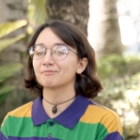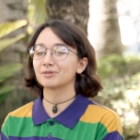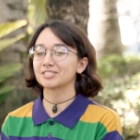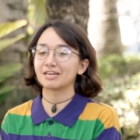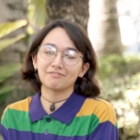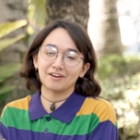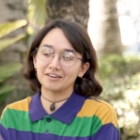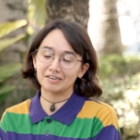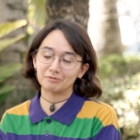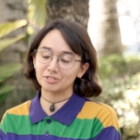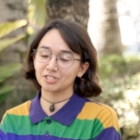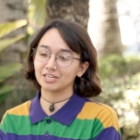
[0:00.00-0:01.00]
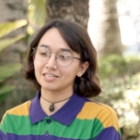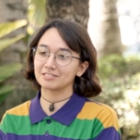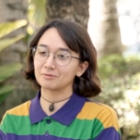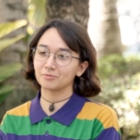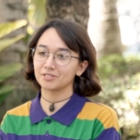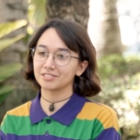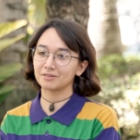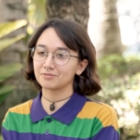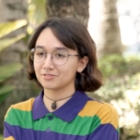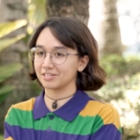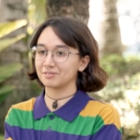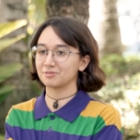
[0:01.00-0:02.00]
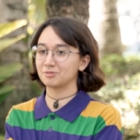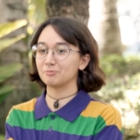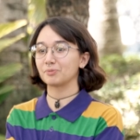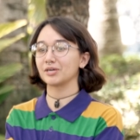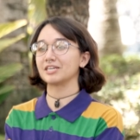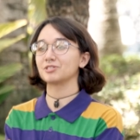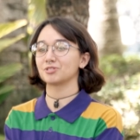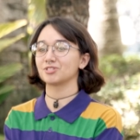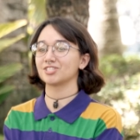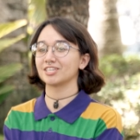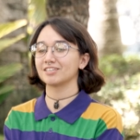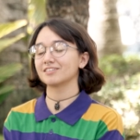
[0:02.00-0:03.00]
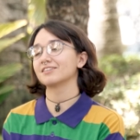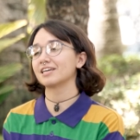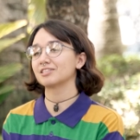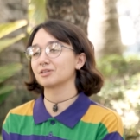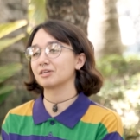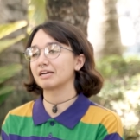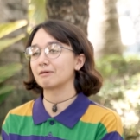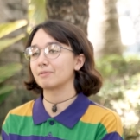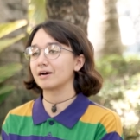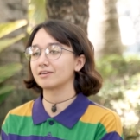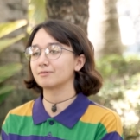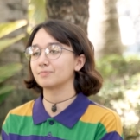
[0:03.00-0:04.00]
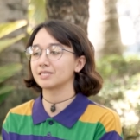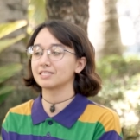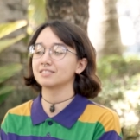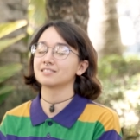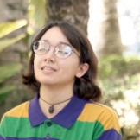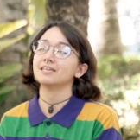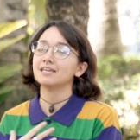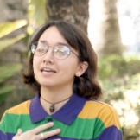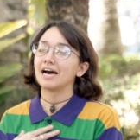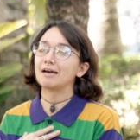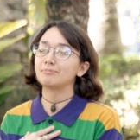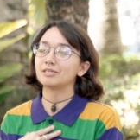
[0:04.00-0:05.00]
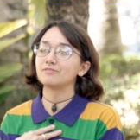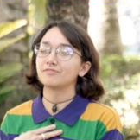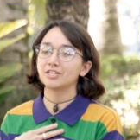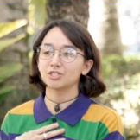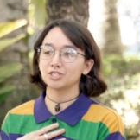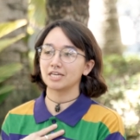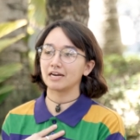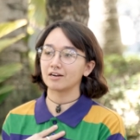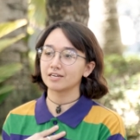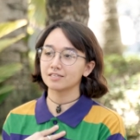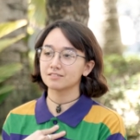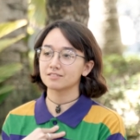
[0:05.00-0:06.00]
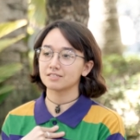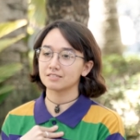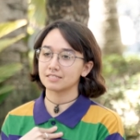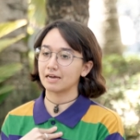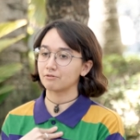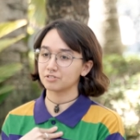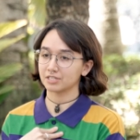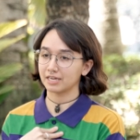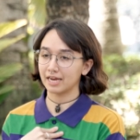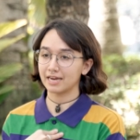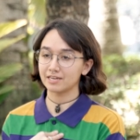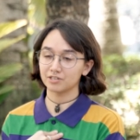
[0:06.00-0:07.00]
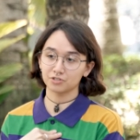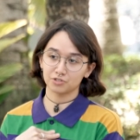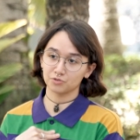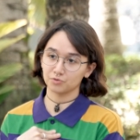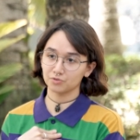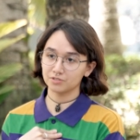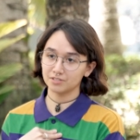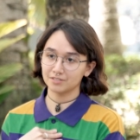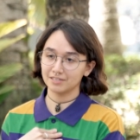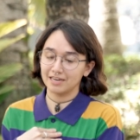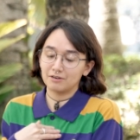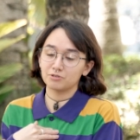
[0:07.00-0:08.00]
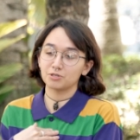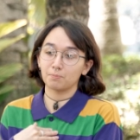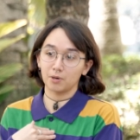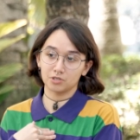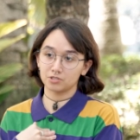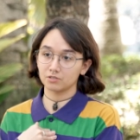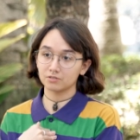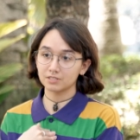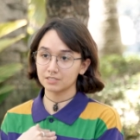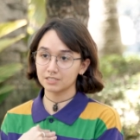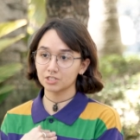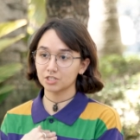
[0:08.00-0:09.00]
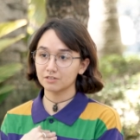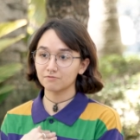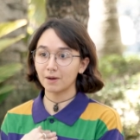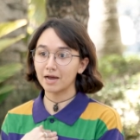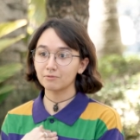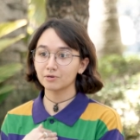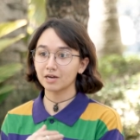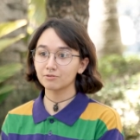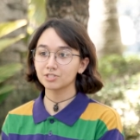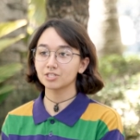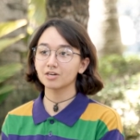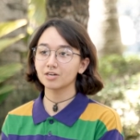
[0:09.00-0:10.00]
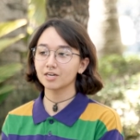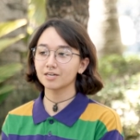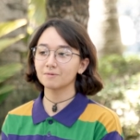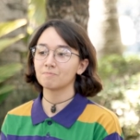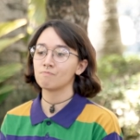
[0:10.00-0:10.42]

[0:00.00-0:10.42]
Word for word: Once I found out what Jainism was, I was like super interested in learning about it, because I've been vegetarian since I was like 8 years old, and it was a personal decision of mine when I was younger.